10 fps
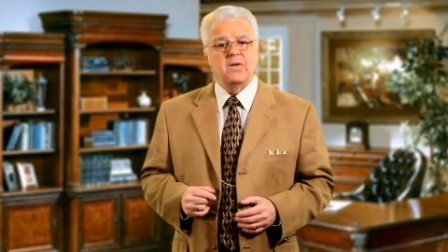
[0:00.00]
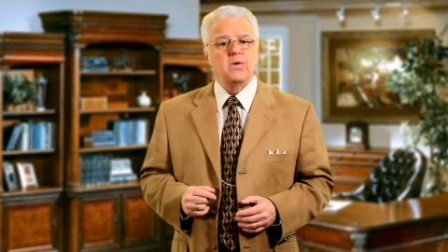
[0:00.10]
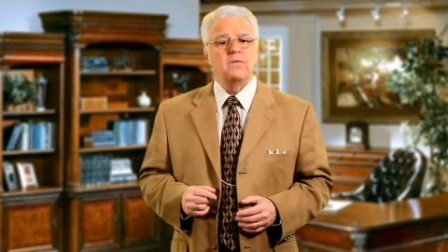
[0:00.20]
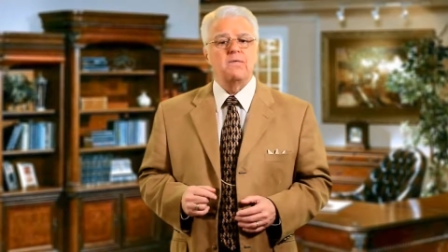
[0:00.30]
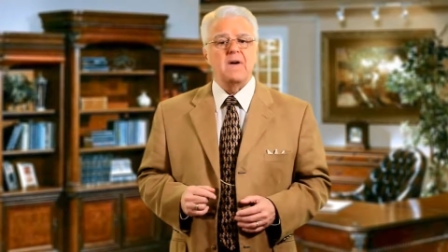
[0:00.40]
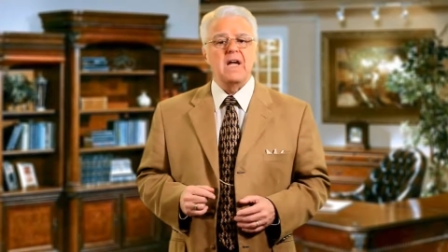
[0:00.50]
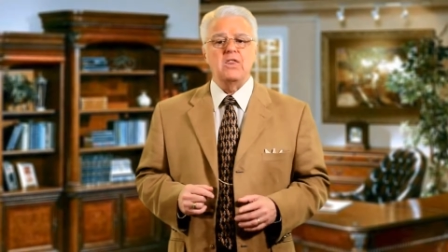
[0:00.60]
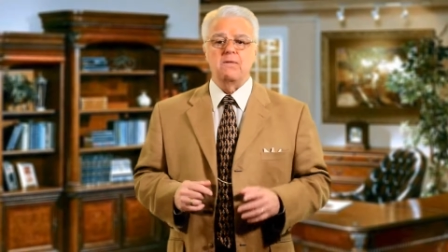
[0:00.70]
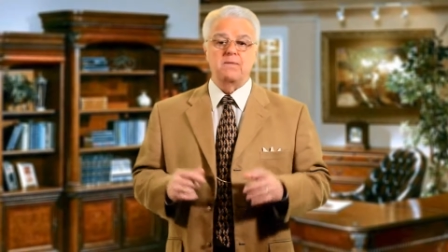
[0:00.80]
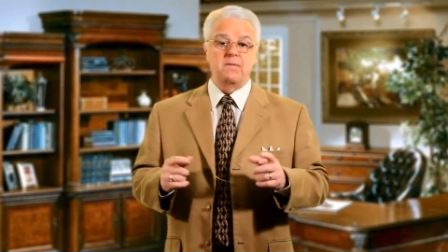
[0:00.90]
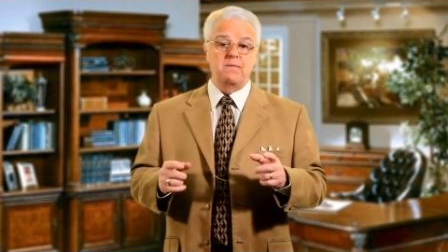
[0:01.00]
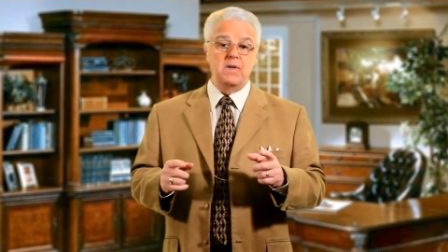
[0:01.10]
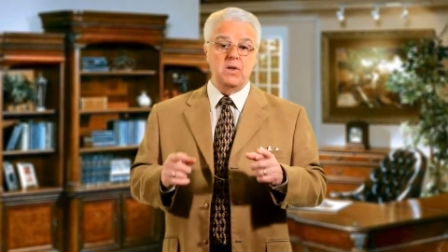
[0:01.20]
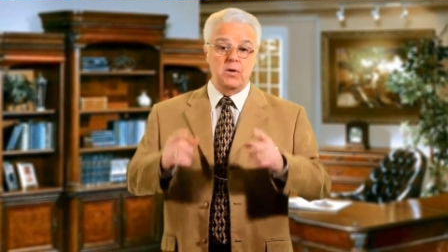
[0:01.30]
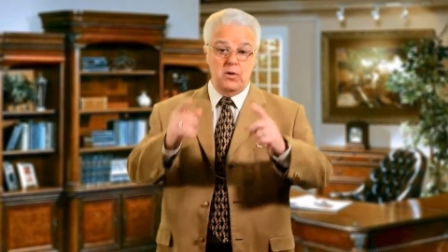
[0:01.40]
good faith and
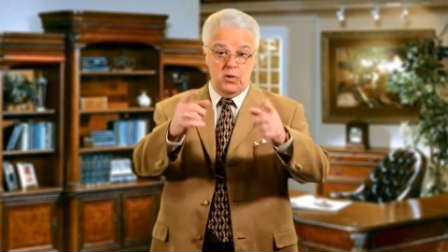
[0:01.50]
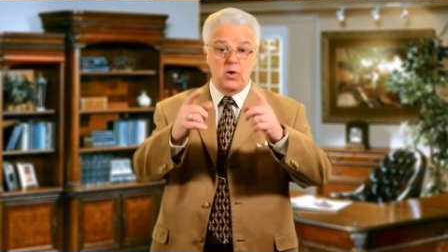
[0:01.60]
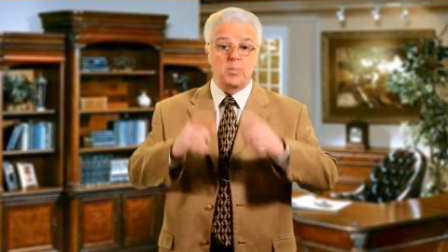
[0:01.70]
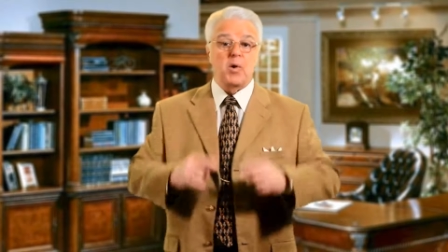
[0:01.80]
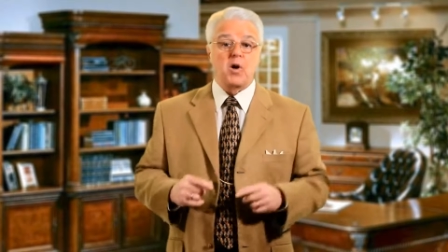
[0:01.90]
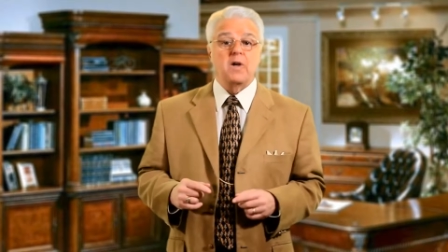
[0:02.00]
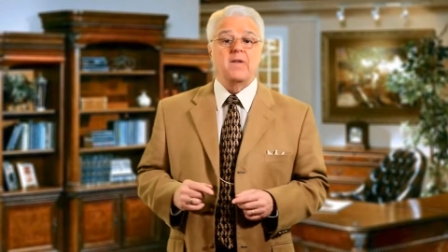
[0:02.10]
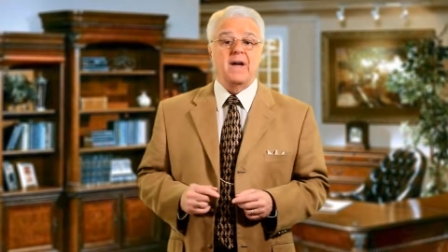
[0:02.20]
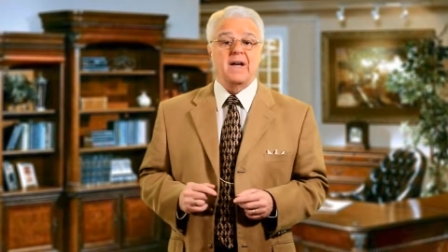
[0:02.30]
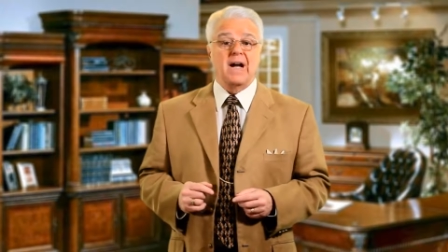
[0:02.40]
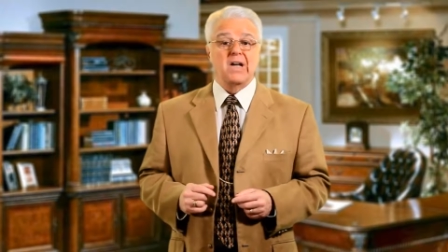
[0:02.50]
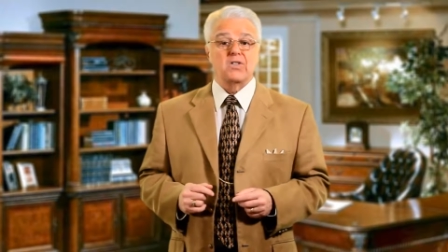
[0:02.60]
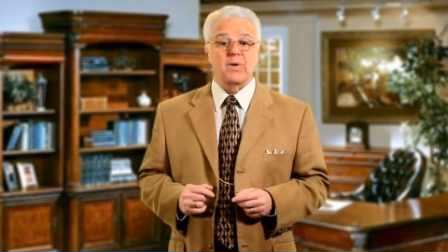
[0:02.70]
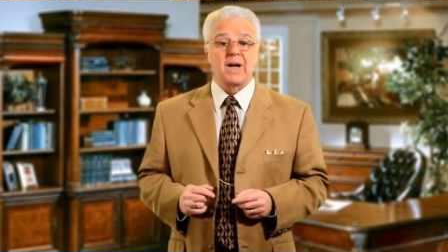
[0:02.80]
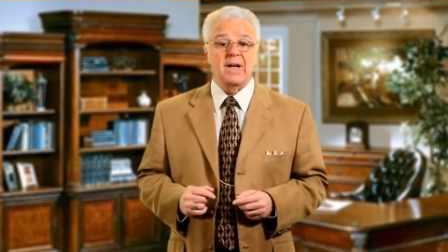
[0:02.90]
fulfill your part of that
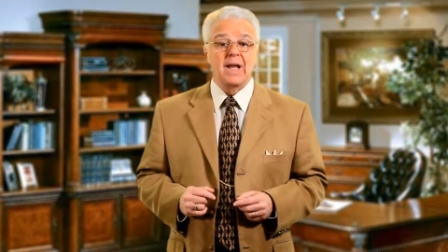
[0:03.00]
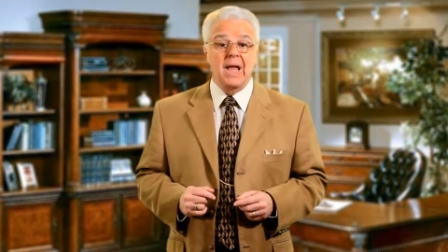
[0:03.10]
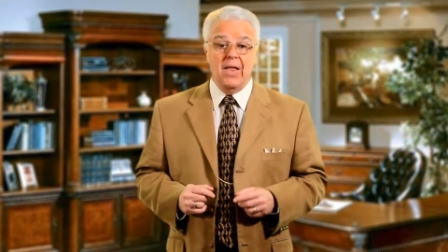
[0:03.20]
contract,